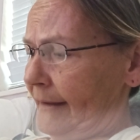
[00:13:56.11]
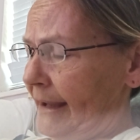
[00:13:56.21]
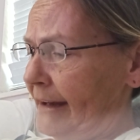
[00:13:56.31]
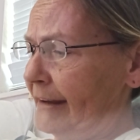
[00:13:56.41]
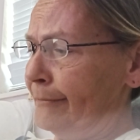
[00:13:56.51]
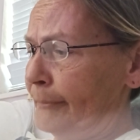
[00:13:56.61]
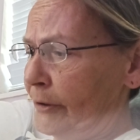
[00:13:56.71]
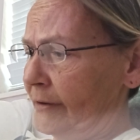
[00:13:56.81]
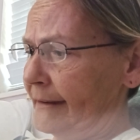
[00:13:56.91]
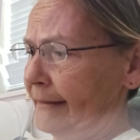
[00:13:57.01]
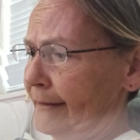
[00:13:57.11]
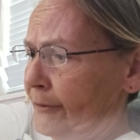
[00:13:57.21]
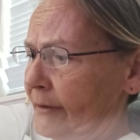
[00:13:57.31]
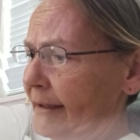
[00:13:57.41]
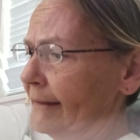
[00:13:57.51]
In His mercy,
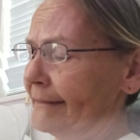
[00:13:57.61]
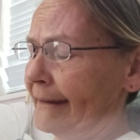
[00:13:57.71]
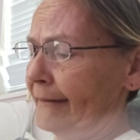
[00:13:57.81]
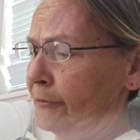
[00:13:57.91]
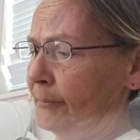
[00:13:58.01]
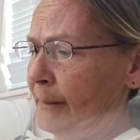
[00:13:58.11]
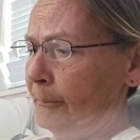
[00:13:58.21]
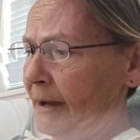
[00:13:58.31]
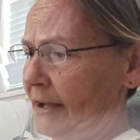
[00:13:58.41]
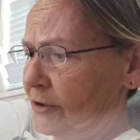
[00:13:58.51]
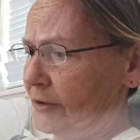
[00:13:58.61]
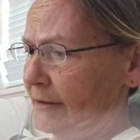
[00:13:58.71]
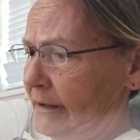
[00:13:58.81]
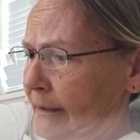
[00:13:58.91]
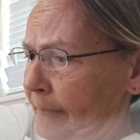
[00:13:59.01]
though, He has given me much.
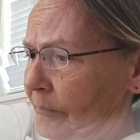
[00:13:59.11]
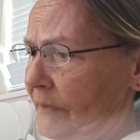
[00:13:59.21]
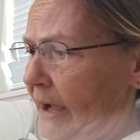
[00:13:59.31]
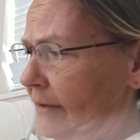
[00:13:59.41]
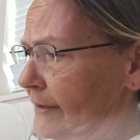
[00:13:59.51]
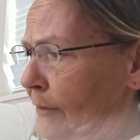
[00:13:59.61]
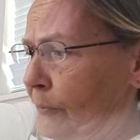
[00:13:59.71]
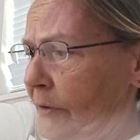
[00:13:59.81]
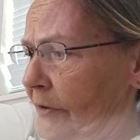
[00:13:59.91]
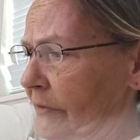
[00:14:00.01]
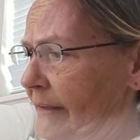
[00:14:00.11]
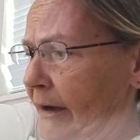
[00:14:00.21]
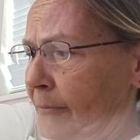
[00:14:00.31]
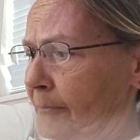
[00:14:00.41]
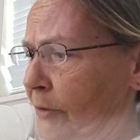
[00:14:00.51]
I saw worlds that
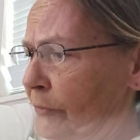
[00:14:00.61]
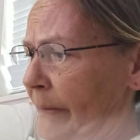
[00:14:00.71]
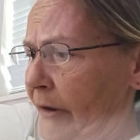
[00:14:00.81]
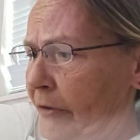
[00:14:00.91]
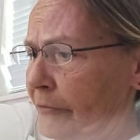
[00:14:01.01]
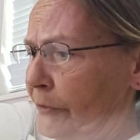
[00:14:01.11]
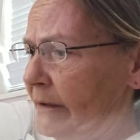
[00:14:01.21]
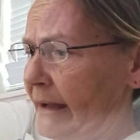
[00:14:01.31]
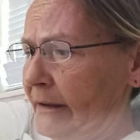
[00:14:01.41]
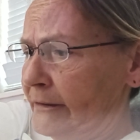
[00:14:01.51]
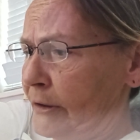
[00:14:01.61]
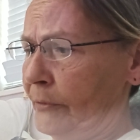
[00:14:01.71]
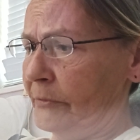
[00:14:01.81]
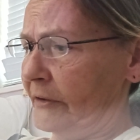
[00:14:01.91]
our most powerful telescopes